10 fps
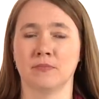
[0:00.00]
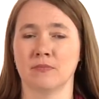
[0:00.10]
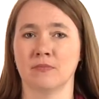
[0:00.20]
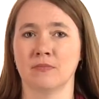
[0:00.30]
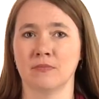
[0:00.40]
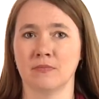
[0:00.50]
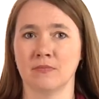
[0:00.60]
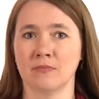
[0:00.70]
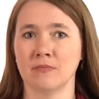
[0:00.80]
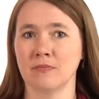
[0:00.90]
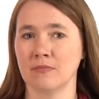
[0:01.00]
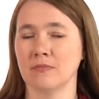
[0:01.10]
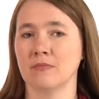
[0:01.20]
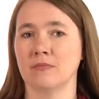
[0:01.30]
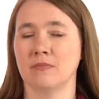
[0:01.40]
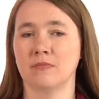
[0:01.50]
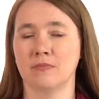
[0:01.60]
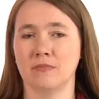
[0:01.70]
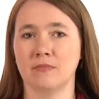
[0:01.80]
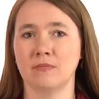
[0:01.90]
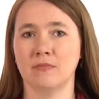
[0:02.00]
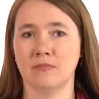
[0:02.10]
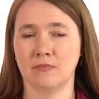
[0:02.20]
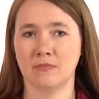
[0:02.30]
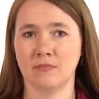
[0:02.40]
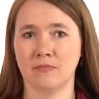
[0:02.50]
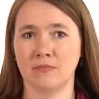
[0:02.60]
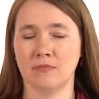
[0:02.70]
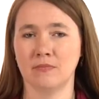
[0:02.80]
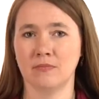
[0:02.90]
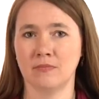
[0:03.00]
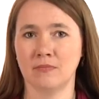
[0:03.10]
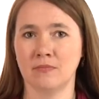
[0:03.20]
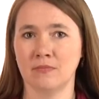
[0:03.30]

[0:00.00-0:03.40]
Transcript: (no one is talking)